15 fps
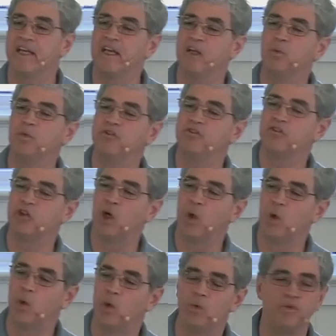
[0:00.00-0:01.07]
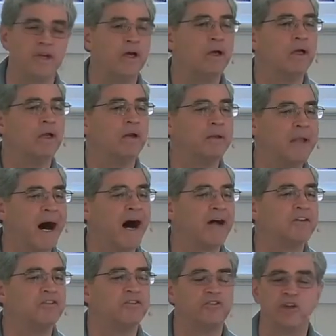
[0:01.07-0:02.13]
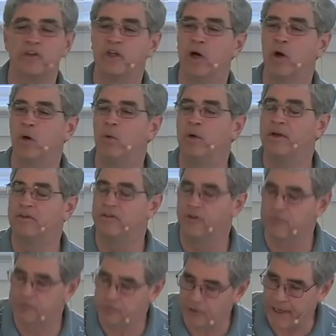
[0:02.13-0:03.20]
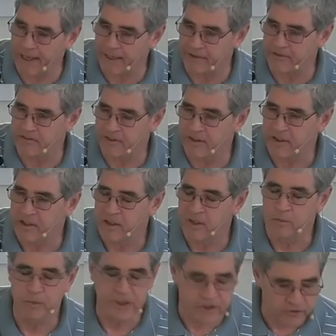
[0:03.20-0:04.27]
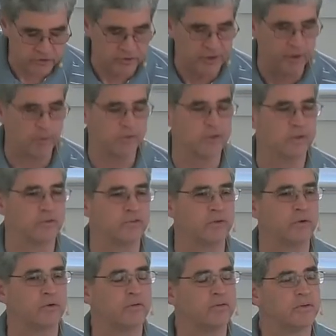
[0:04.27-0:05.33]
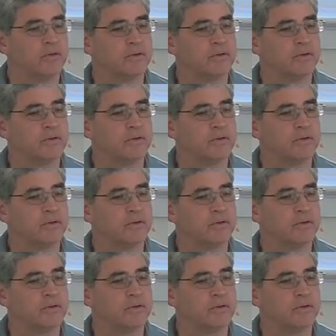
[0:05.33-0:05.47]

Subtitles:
he was told not to go to France because of health concerns.